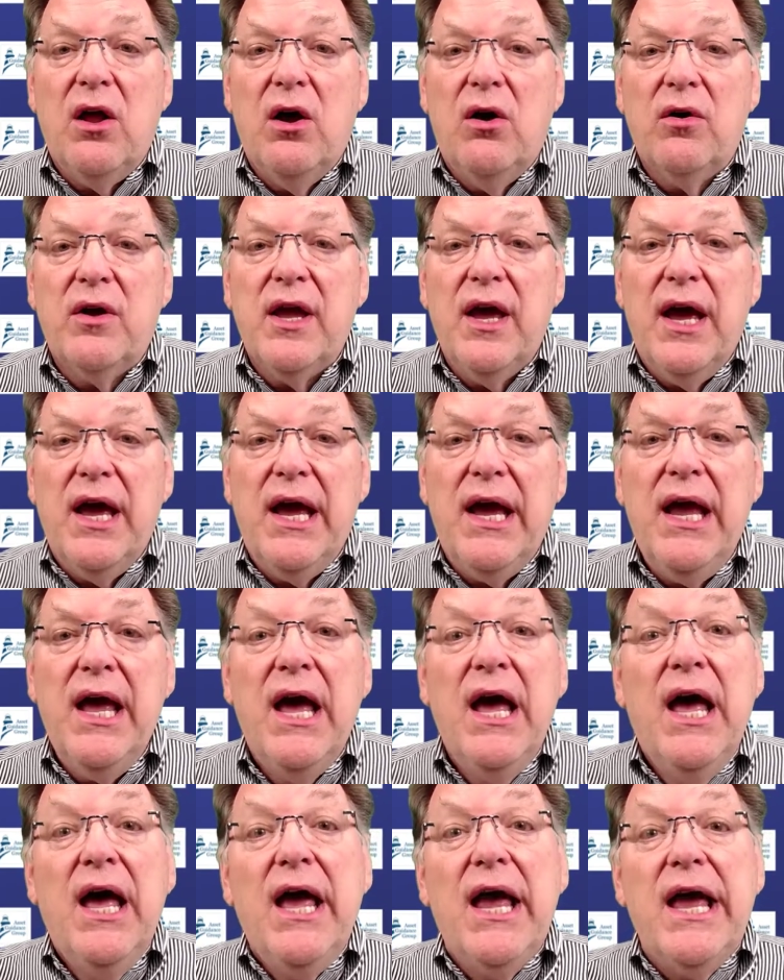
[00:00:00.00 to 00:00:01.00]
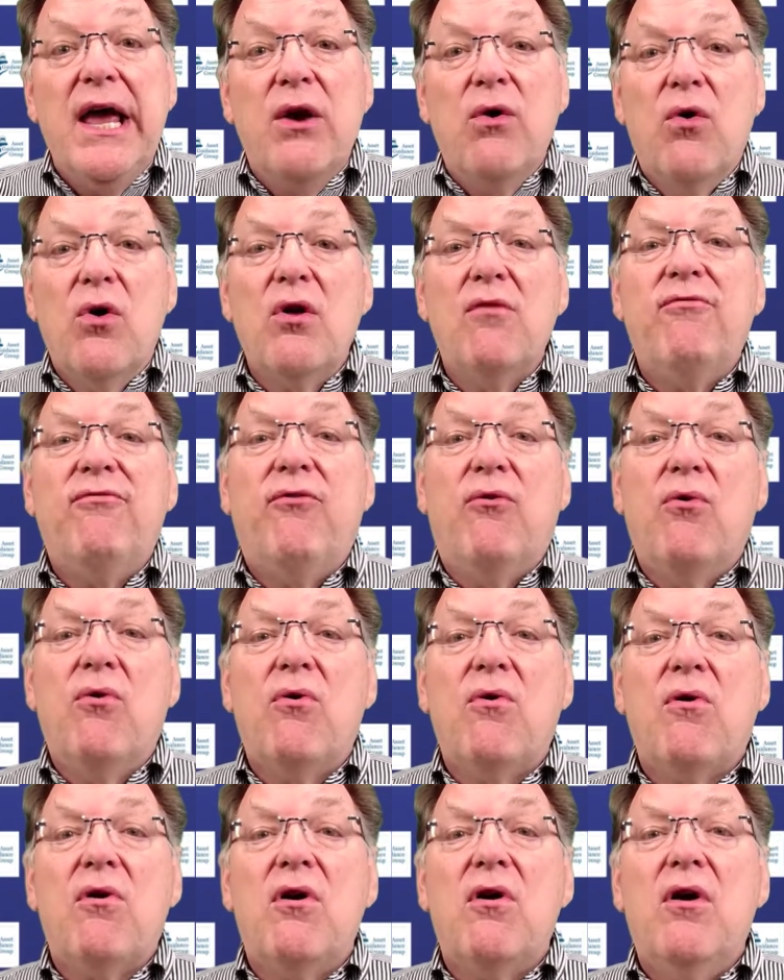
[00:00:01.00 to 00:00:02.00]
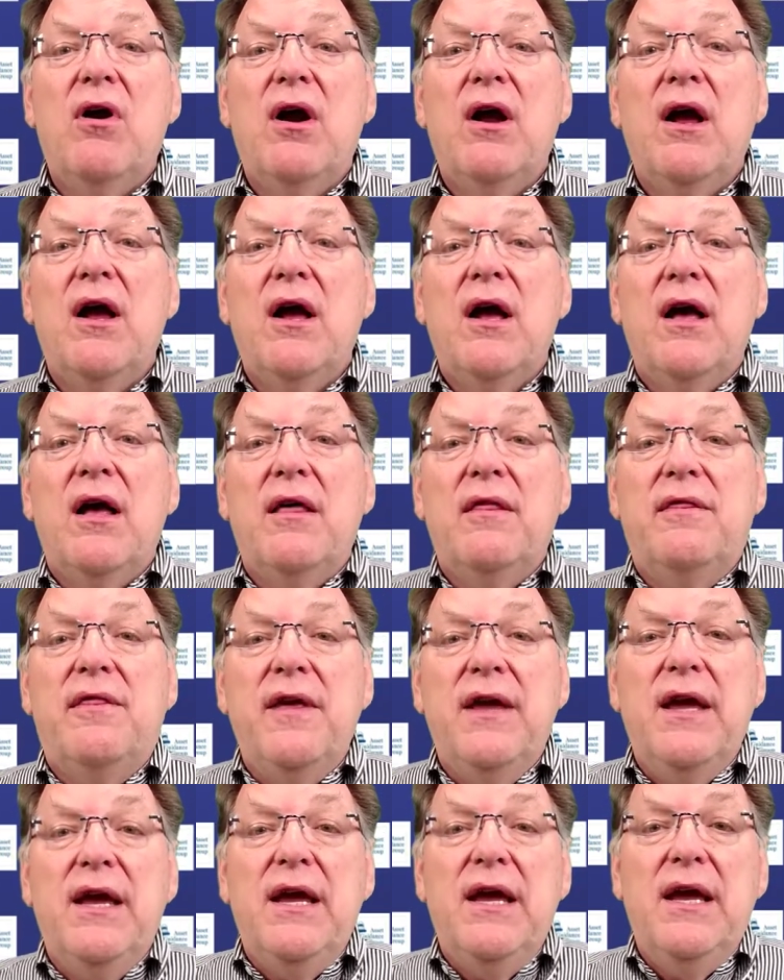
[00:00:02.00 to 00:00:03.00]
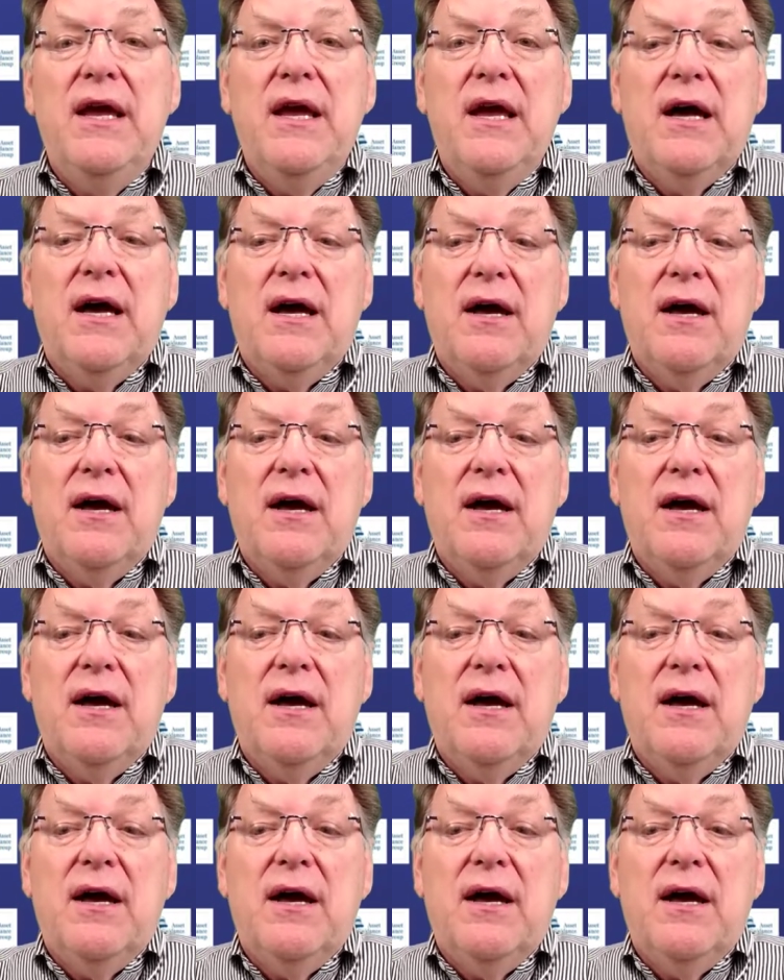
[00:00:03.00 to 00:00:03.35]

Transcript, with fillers: Okay, in order for the